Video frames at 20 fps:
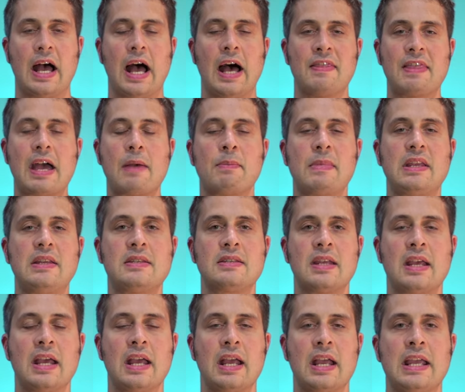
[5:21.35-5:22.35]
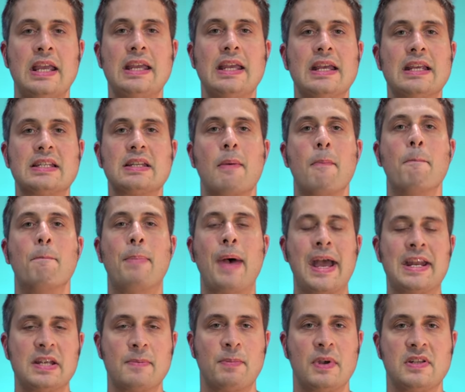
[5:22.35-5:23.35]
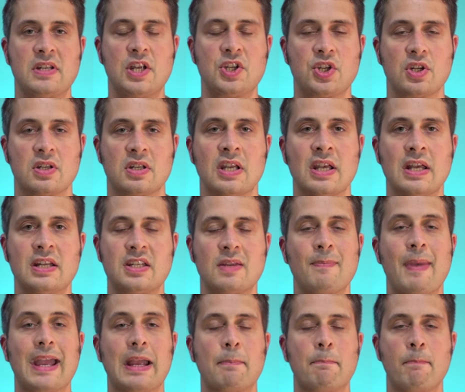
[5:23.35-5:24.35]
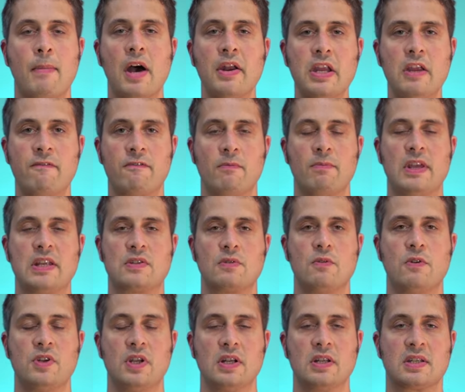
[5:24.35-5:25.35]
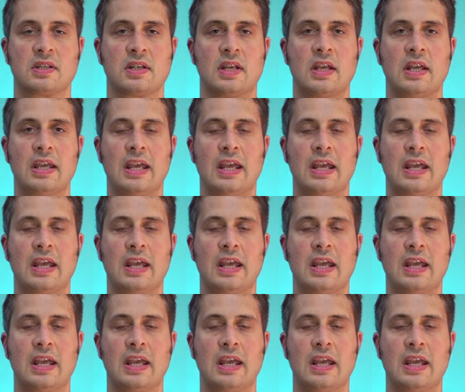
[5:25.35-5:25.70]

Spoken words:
And that means he is better positioned to make money from this audience.